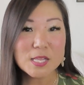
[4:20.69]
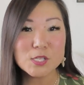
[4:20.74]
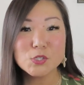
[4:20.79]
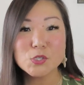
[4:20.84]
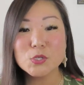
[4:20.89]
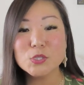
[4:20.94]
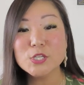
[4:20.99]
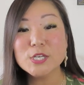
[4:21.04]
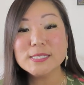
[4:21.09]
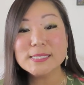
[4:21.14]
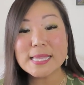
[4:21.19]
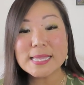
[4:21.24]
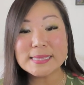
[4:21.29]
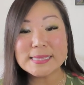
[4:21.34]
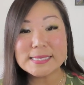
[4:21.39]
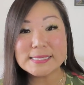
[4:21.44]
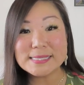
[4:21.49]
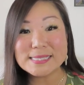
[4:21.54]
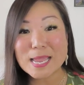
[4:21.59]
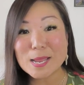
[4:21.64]
So it looks like
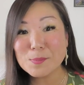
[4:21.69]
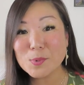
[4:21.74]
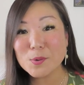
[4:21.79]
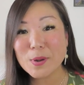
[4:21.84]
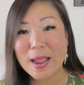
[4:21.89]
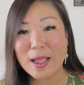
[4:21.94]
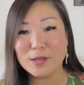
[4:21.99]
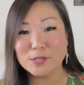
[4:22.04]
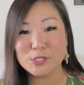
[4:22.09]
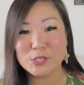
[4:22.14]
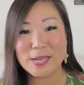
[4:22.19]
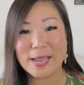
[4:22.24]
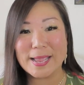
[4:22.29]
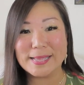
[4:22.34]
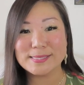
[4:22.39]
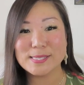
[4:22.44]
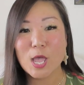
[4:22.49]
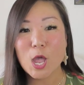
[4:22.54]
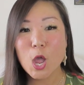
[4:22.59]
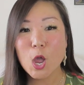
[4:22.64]
this time around, you
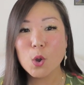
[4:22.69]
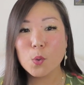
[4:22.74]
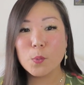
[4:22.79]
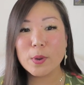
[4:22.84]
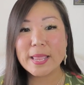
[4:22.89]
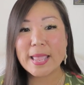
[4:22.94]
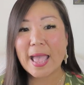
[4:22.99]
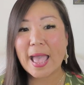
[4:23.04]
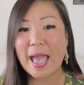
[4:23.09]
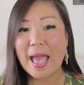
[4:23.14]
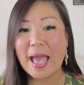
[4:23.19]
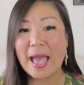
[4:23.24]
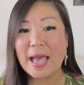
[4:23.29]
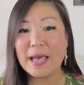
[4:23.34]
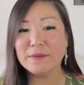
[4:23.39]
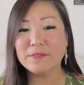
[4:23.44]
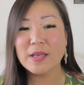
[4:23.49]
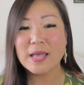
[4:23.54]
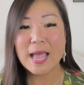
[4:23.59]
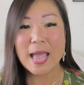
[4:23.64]
guys, we
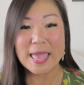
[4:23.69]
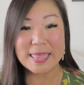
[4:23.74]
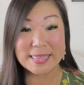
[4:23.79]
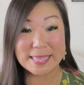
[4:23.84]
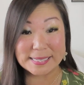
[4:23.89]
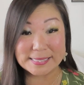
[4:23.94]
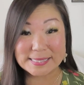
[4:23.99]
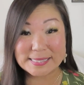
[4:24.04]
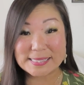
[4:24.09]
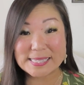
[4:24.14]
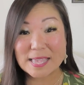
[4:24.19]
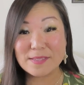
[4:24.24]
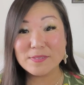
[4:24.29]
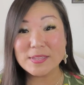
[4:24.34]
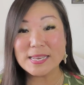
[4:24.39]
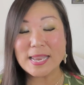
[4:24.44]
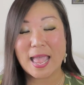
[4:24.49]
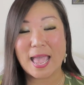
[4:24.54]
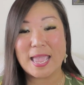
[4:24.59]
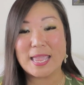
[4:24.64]
have, I think,
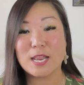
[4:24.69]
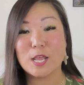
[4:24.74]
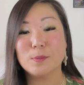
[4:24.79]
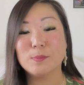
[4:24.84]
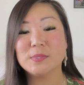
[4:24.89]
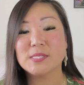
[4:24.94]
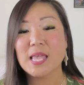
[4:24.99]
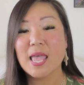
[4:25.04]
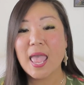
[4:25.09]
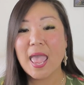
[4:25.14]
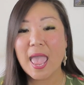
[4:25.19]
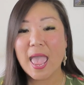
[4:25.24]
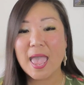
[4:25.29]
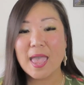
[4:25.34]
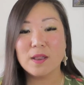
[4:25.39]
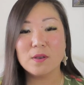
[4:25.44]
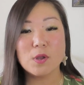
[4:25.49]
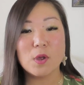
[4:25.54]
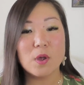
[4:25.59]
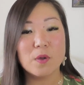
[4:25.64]
seven items
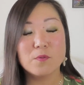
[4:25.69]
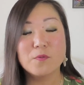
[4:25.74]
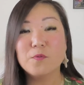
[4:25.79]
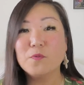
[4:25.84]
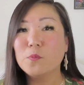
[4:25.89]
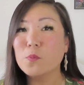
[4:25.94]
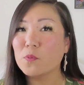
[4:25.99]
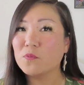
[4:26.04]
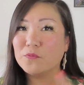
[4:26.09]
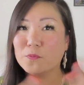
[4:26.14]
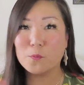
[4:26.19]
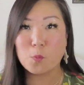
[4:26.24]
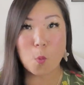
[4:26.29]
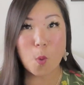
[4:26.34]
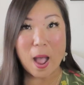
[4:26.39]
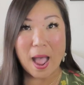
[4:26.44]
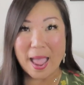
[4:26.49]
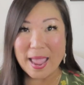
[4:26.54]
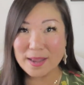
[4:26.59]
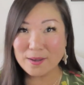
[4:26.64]
and a
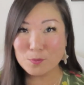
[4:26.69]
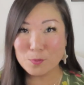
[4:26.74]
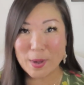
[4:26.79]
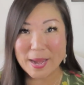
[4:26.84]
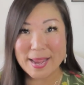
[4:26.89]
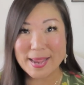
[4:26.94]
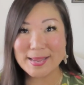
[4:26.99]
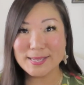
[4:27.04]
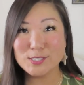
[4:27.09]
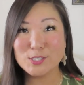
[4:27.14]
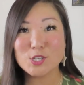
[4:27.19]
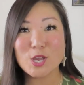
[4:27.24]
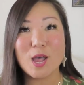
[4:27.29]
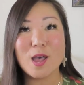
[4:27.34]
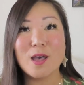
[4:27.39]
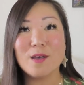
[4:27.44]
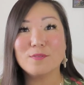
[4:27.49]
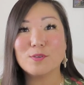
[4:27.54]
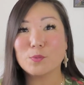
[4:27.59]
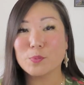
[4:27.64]
wide range
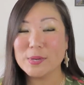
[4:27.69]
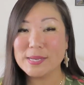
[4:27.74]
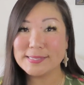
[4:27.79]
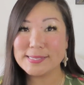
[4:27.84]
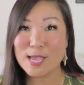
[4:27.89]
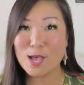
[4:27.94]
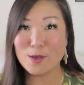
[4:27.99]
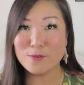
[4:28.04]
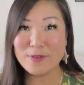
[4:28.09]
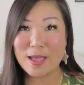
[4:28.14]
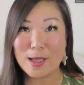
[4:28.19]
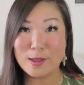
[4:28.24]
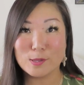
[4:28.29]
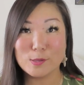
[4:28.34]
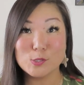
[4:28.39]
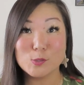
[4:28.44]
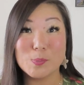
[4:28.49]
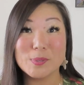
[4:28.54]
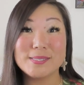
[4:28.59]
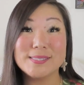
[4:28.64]
of retail
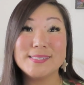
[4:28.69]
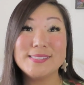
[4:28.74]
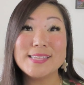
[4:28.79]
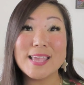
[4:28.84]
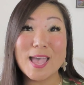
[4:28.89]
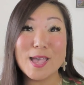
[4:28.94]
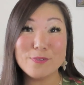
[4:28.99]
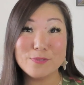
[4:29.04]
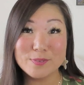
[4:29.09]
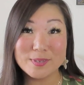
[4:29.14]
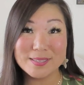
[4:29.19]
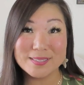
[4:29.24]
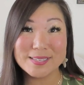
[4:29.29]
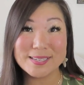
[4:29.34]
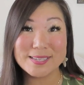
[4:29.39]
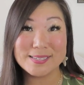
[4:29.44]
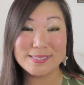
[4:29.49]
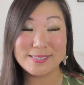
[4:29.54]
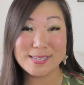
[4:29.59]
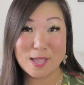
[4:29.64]
values, but
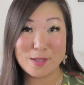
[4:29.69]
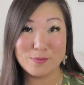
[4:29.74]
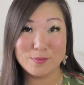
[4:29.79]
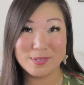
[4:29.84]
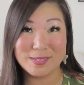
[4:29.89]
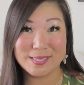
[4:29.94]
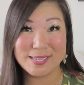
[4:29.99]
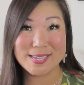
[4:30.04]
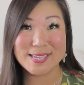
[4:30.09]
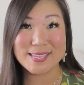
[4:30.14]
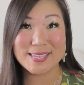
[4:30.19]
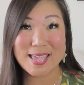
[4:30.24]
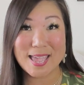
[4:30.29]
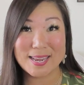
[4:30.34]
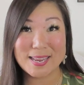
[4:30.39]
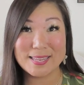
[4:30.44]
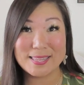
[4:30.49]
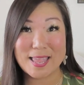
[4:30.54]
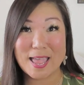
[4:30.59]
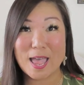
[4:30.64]
definitely, definitely
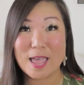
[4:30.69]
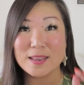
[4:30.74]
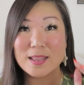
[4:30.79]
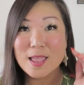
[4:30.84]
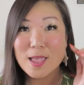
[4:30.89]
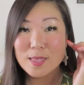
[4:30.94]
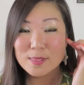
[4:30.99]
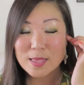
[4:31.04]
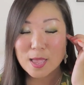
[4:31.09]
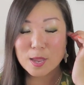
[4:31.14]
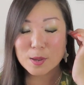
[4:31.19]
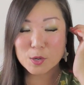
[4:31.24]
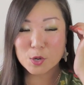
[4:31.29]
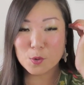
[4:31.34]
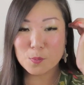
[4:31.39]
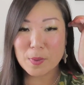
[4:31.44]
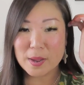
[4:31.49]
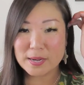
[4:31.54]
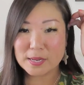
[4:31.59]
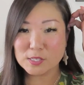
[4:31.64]
getting that, that
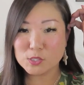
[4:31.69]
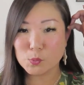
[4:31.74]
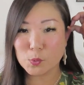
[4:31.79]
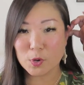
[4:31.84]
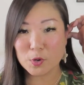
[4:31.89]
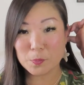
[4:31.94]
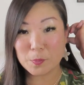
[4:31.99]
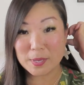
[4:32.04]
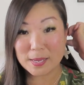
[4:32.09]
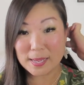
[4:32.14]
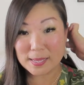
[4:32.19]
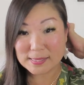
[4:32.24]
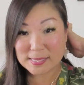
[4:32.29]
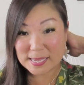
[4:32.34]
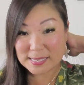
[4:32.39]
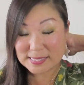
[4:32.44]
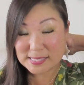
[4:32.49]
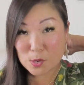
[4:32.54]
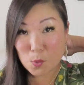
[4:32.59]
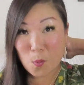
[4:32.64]
your money's worth because
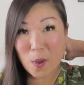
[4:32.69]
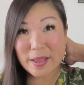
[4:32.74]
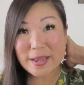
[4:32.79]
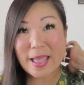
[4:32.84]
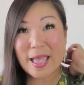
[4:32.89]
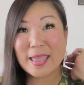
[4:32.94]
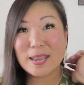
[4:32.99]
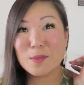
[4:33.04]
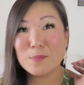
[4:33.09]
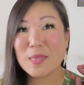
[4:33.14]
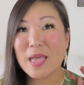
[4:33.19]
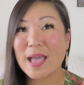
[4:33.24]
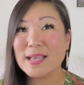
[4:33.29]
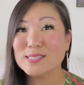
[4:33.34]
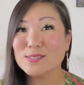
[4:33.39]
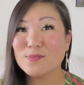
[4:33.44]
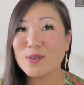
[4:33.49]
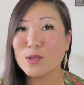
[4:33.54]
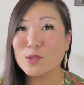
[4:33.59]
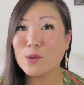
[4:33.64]
I see one item that
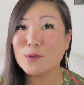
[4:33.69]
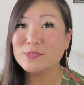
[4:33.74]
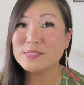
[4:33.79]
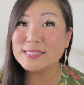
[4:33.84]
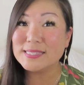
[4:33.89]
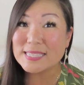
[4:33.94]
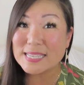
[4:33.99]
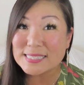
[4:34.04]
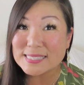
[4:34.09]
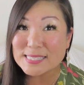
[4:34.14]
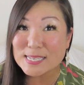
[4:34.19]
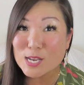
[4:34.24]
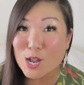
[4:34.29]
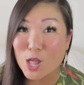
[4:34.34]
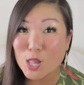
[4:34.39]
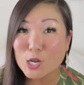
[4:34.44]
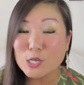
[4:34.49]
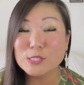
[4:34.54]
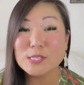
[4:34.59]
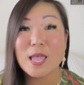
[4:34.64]
has a value of
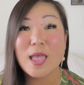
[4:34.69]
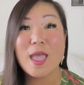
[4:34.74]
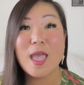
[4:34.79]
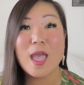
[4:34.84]
$60